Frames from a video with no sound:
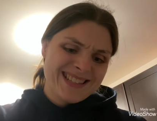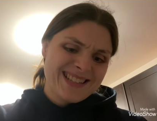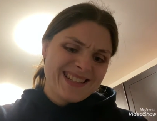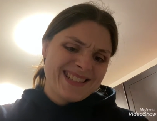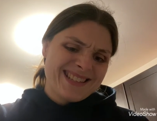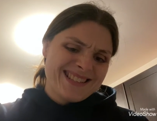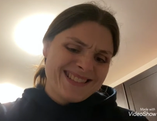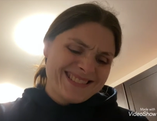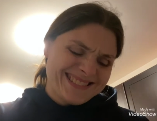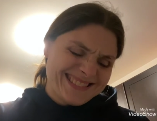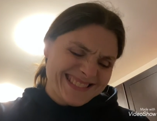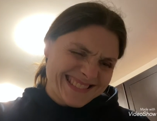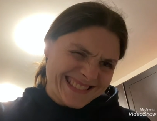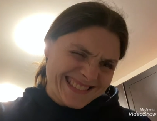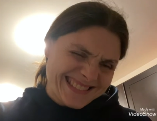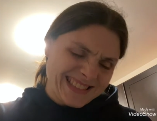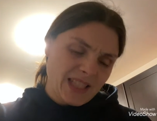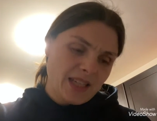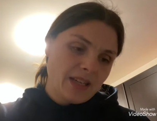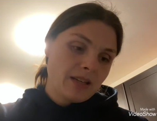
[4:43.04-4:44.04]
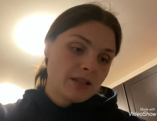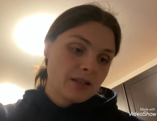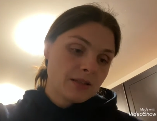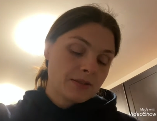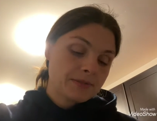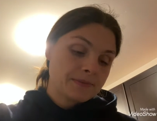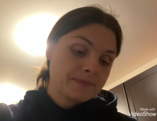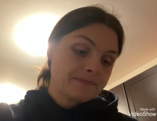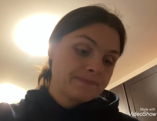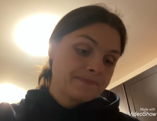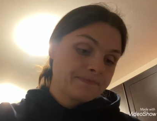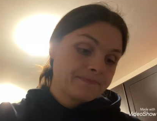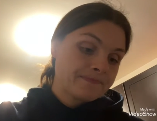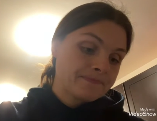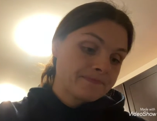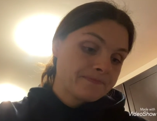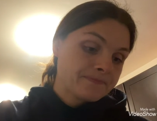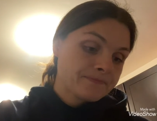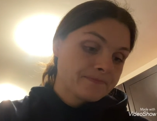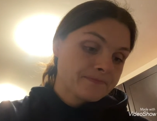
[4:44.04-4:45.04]

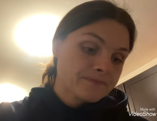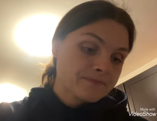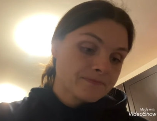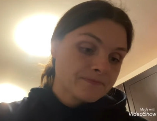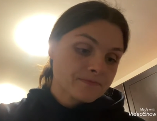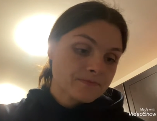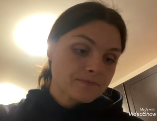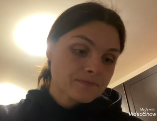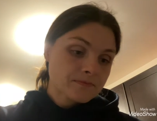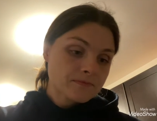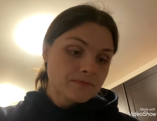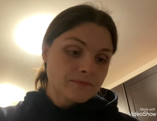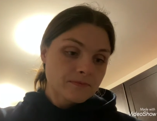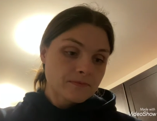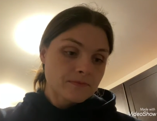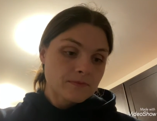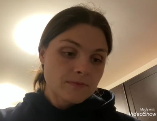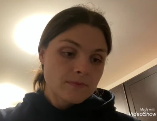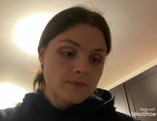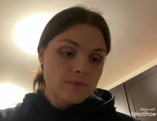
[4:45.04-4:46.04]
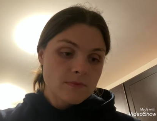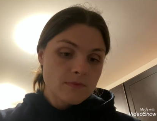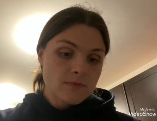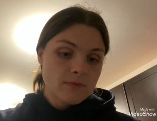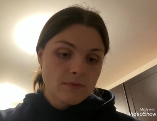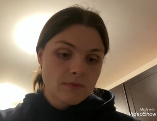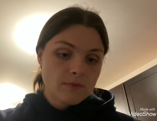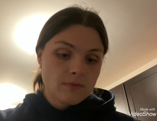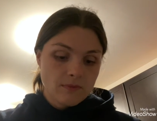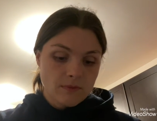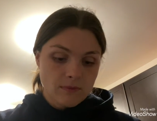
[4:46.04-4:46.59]
Nothing is said.